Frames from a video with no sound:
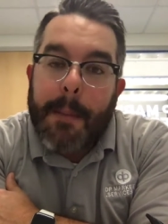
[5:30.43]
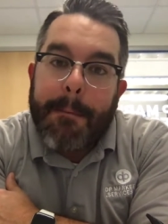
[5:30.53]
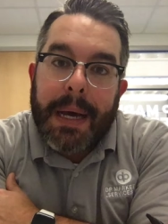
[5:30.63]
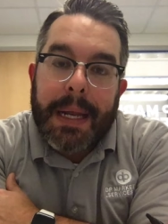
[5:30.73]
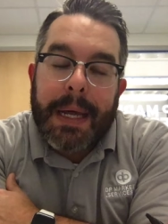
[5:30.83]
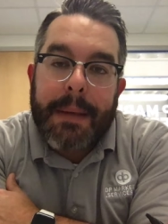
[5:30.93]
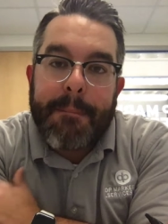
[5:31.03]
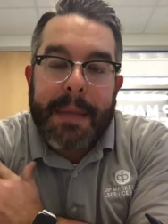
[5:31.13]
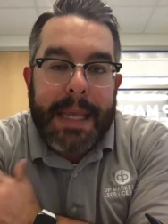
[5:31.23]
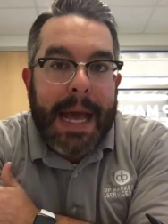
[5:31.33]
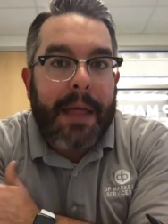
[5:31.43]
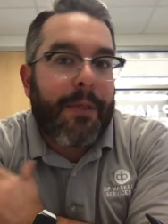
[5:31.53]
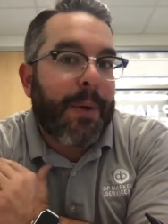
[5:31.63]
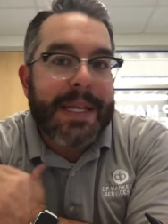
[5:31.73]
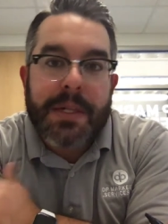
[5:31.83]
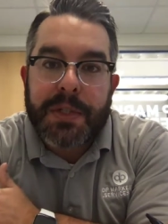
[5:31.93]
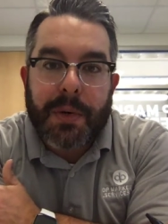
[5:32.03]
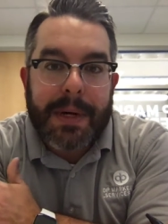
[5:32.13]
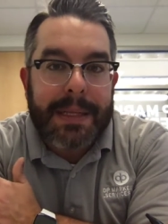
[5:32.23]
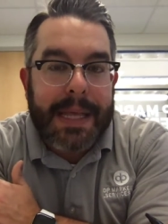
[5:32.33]
But um, yeah, there is no
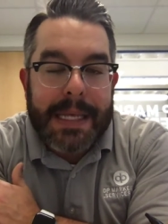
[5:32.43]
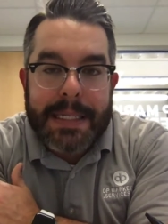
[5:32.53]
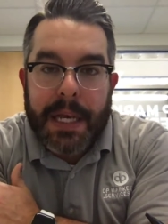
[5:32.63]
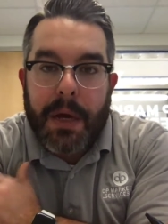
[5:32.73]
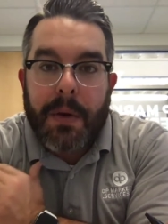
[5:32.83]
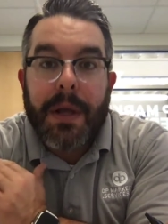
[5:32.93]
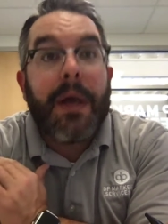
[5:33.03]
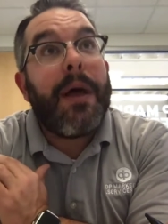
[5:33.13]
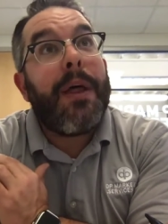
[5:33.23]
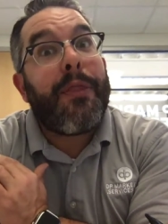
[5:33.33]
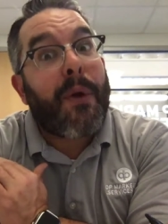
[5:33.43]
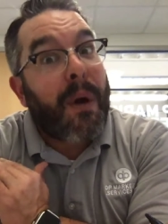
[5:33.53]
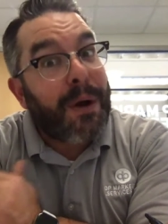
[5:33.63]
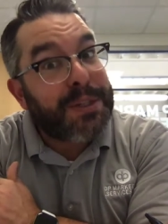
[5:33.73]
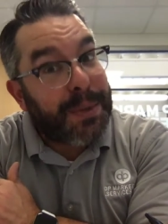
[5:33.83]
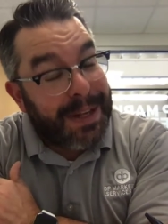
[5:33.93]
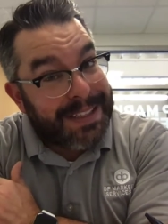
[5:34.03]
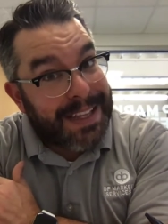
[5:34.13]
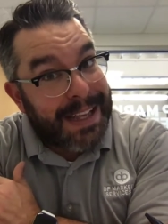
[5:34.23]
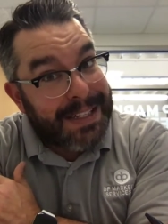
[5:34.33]
shortcut to SEO. There are
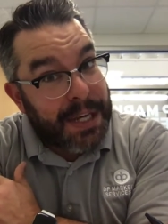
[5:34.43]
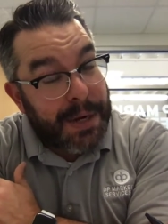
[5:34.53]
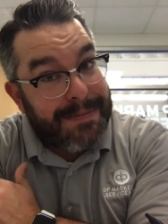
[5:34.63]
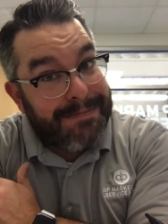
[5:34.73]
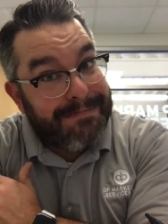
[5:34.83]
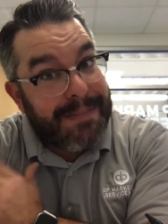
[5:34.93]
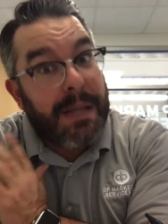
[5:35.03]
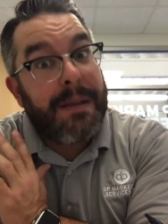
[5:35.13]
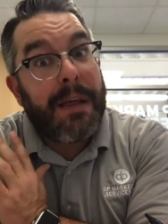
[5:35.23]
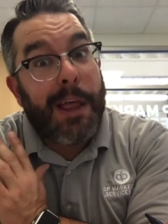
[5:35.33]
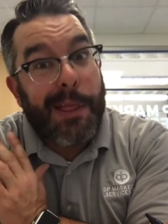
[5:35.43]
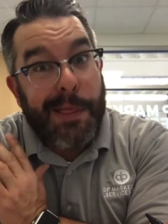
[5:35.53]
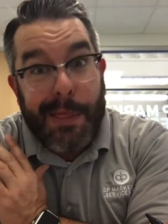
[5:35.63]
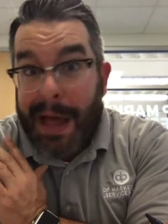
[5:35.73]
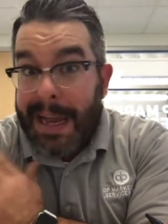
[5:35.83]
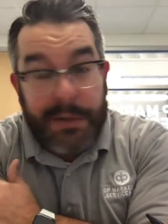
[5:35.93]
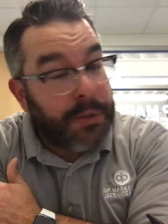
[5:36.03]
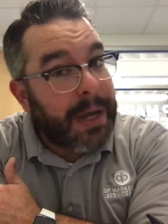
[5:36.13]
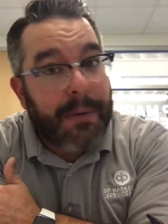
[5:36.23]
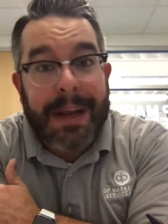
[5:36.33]
shortcuts to SEO. I
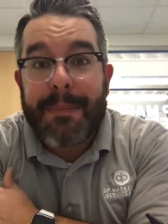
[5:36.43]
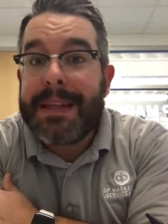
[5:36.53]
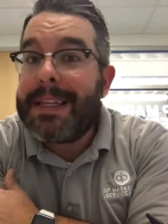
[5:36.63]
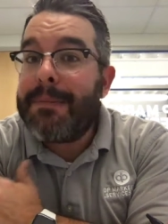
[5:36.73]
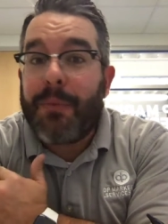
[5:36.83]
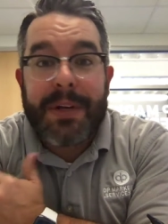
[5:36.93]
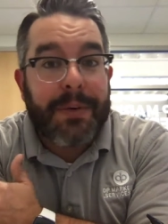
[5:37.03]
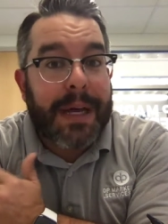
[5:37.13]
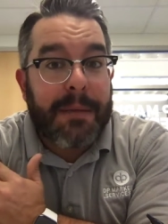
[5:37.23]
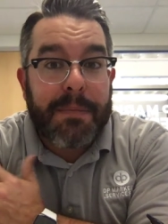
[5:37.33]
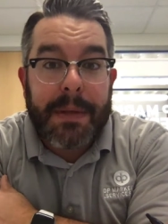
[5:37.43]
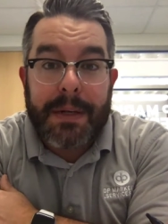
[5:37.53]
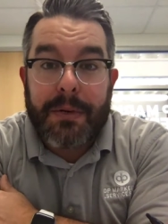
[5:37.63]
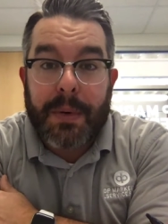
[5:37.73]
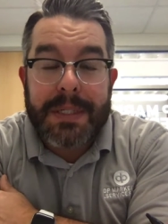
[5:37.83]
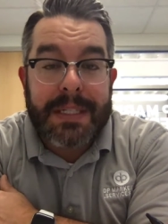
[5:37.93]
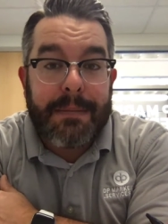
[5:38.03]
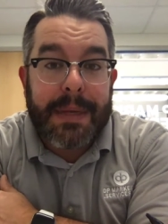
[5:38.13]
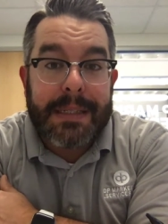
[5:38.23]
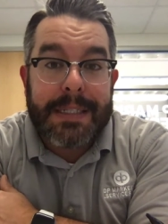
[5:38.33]
do not recommend them. We do not endorse
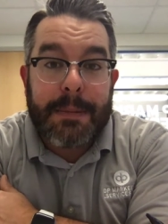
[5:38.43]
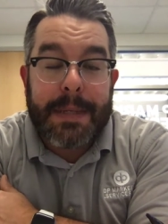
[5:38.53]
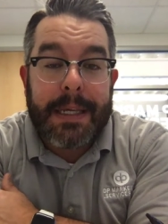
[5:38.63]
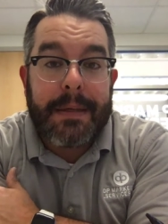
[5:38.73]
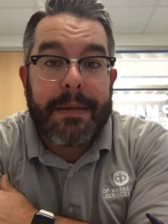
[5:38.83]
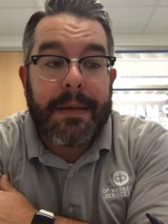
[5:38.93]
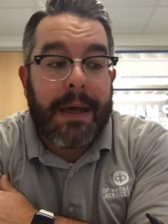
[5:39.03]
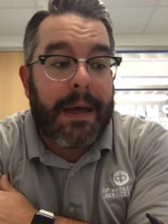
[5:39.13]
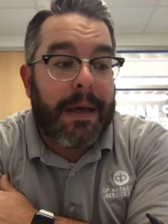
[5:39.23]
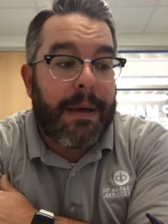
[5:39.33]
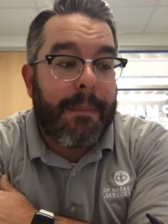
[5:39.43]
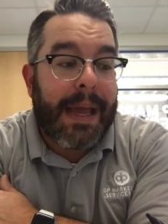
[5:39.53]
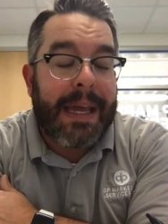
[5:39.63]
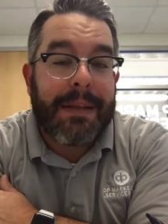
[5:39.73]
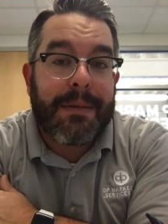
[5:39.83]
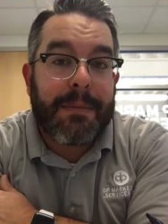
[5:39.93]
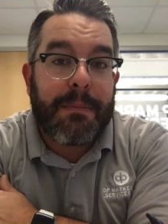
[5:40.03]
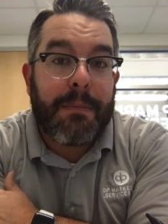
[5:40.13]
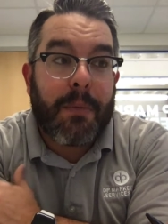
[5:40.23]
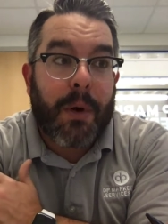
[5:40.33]
them at DP. Um, and
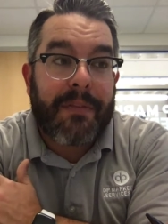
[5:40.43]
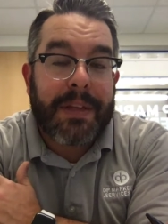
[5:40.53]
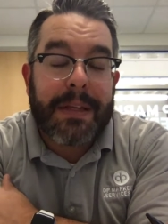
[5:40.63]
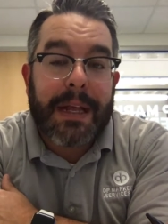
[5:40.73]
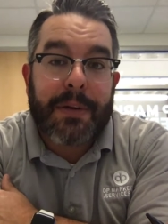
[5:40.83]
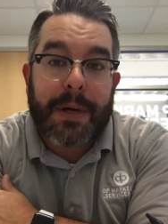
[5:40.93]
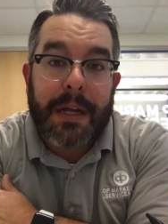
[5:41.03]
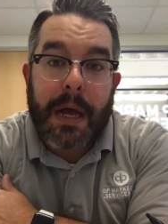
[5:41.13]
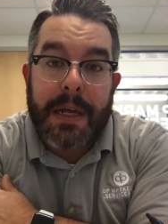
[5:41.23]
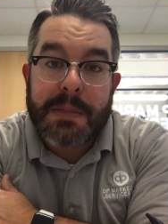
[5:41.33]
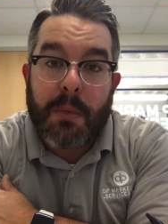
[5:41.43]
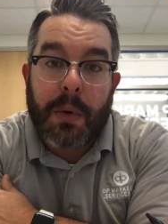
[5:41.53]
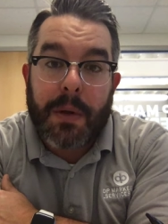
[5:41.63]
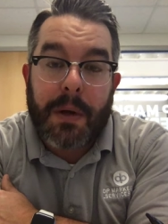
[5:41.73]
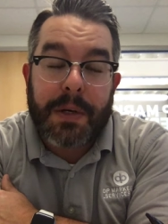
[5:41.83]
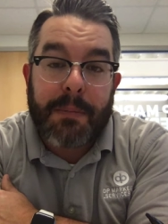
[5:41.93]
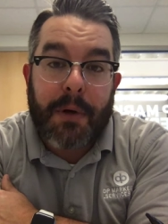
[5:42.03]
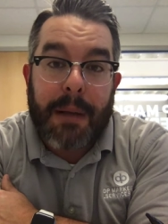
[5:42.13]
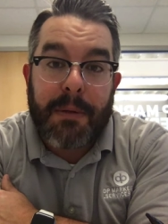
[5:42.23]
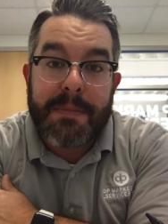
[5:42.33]
more often than not, they're going to cause more long term
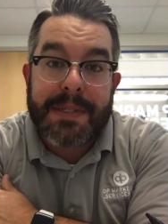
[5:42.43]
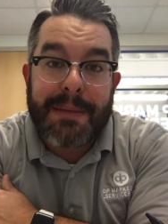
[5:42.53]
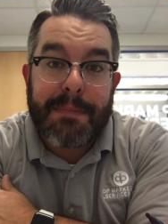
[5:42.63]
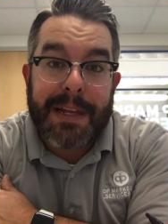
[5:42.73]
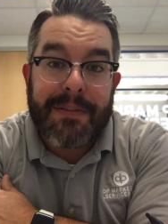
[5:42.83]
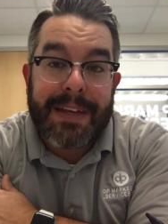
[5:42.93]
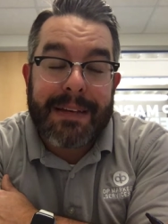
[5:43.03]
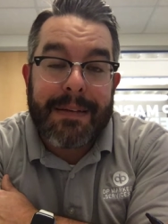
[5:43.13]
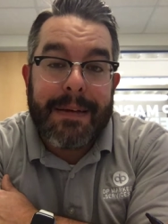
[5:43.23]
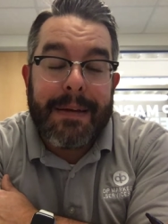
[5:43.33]
problems than benefit.